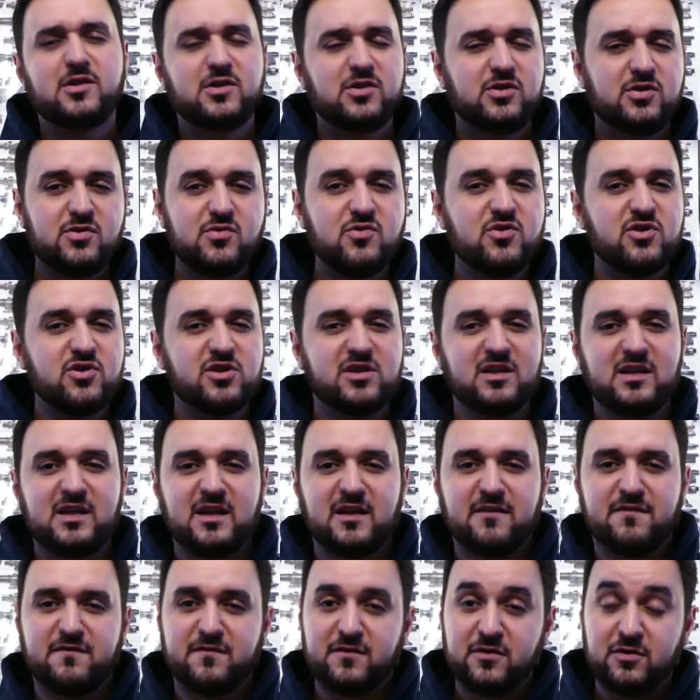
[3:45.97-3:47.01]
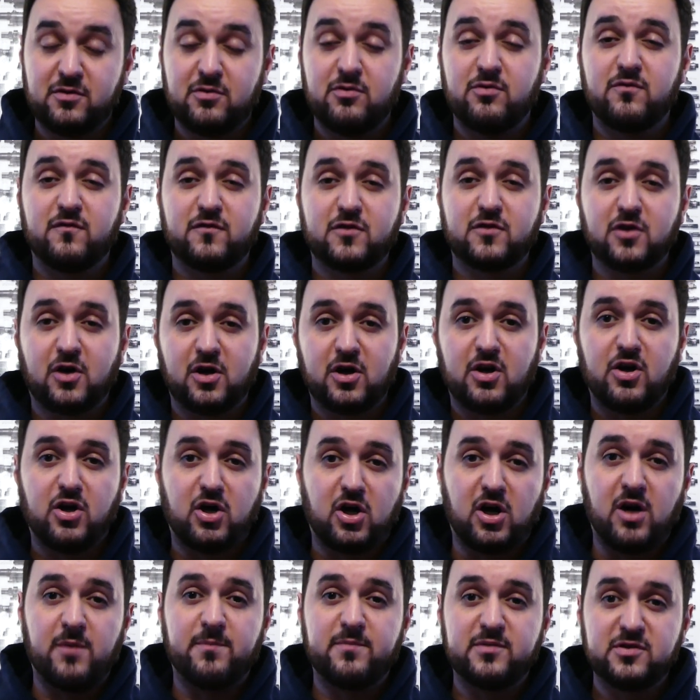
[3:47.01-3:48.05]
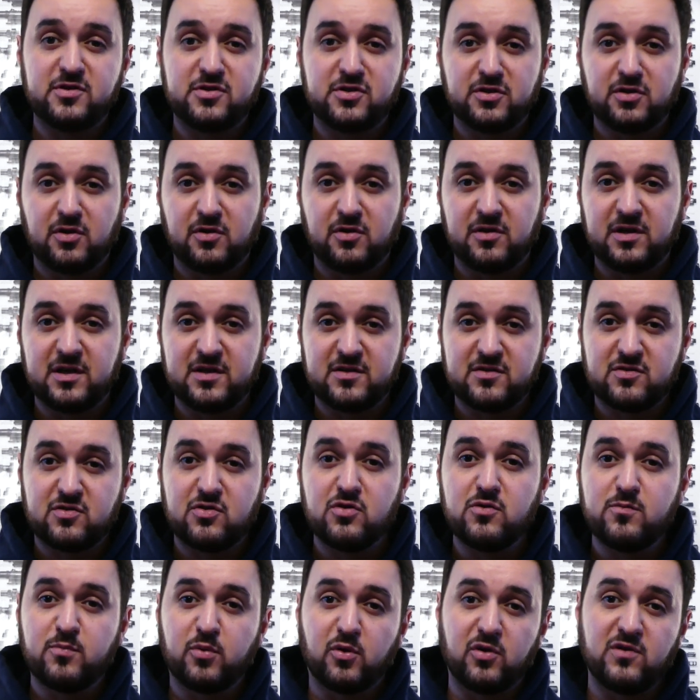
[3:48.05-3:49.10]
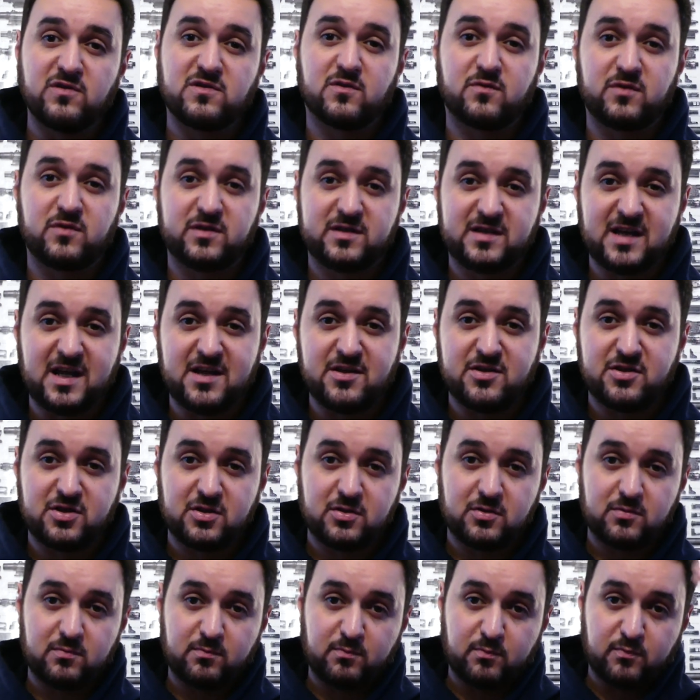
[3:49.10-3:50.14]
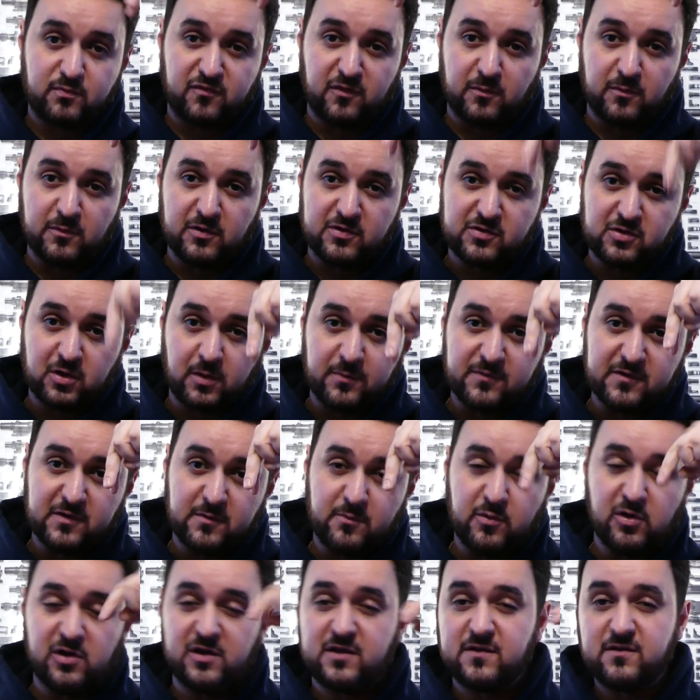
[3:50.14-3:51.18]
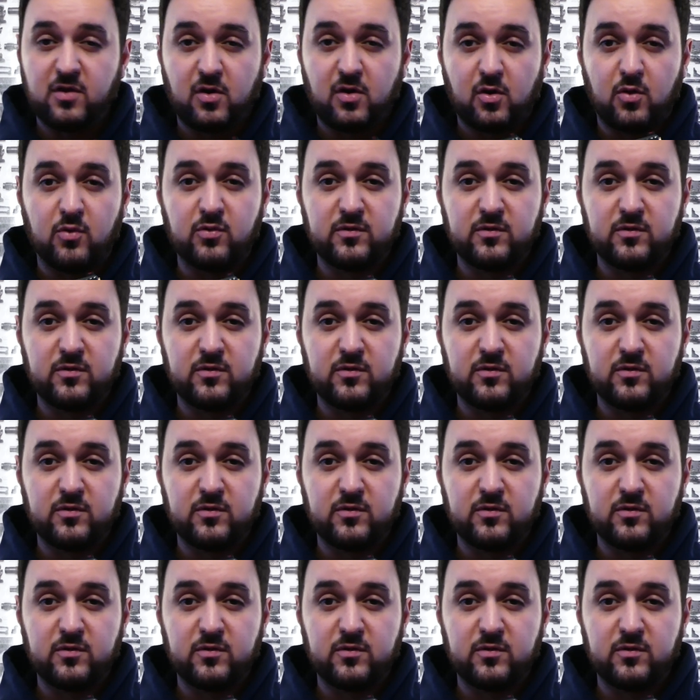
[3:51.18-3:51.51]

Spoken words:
Usually if you've got a hop, you should know there's 2 points of retention from the top to the bottom,